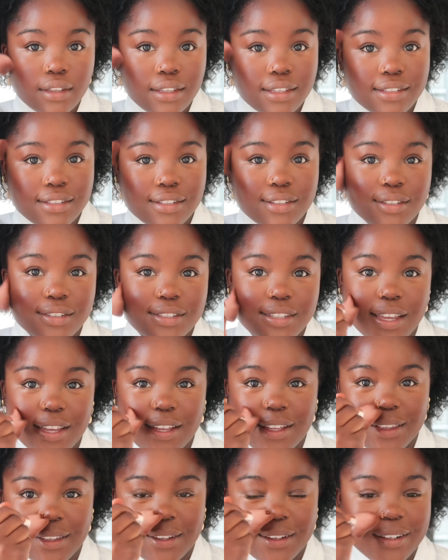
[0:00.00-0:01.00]
This looks like
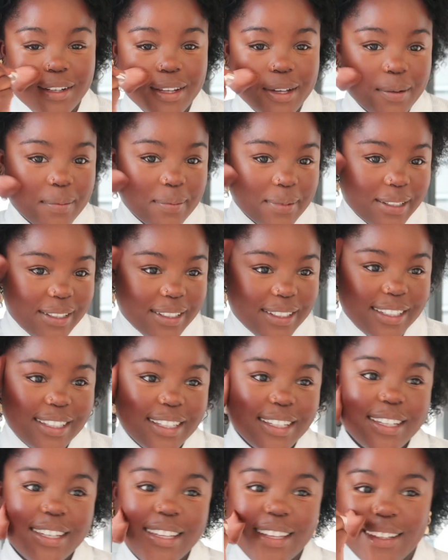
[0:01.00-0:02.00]
a lot now, but
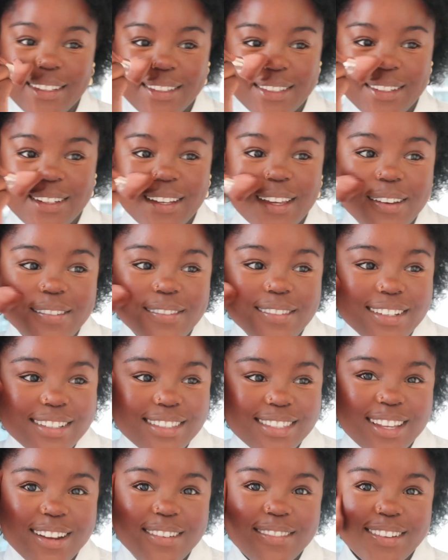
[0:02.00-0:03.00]
it's okay. Once
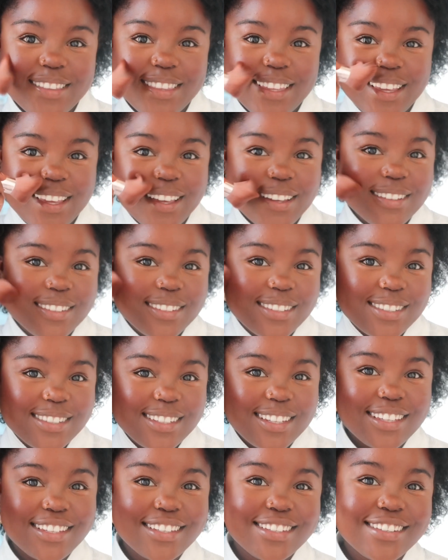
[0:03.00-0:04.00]
everything else
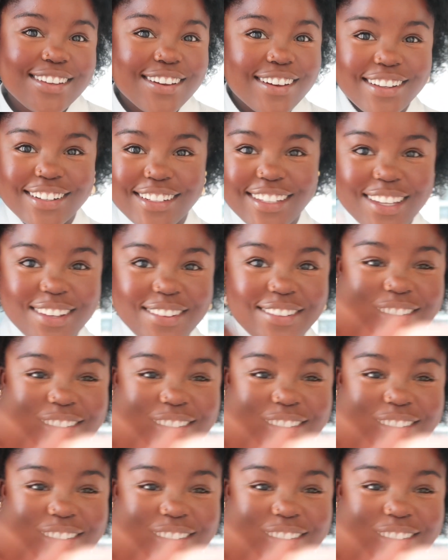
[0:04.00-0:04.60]
is on it, it